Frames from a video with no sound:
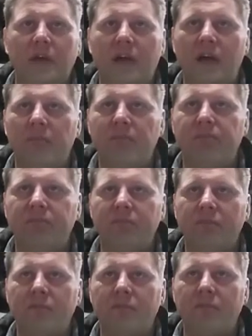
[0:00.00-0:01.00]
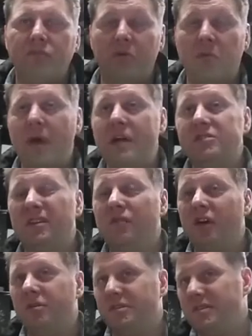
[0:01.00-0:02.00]
Um, so my mash tun
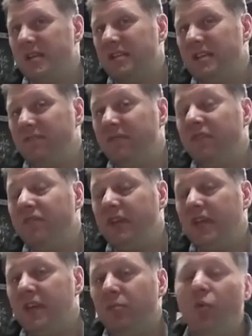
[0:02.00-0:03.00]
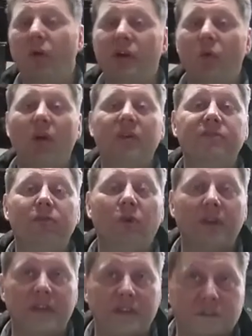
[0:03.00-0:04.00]
volume is essentially
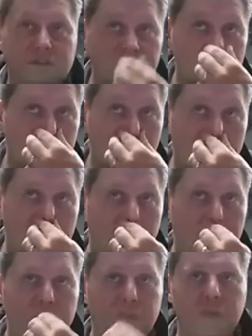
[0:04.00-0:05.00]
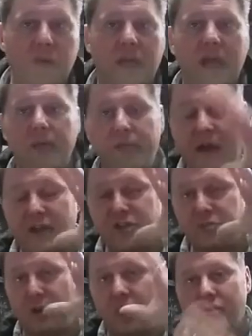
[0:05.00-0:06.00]
15.14 liters and then I'll be doing a
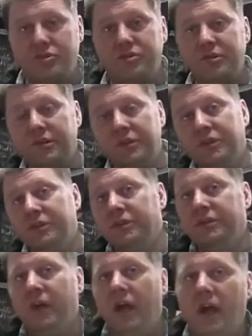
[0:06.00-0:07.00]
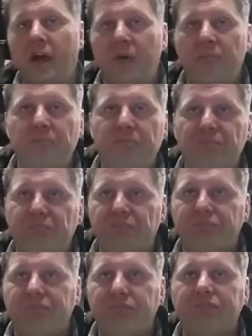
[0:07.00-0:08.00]
batch sparge um,
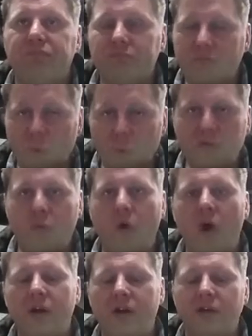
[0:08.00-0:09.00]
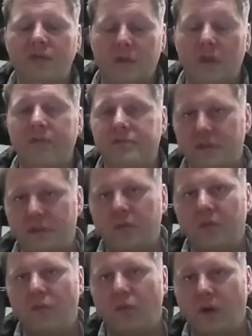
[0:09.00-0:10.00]
with water, obviously
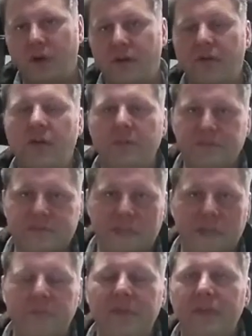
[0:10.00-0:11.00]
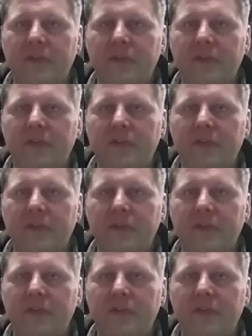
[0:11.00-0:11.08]
with water up to temp.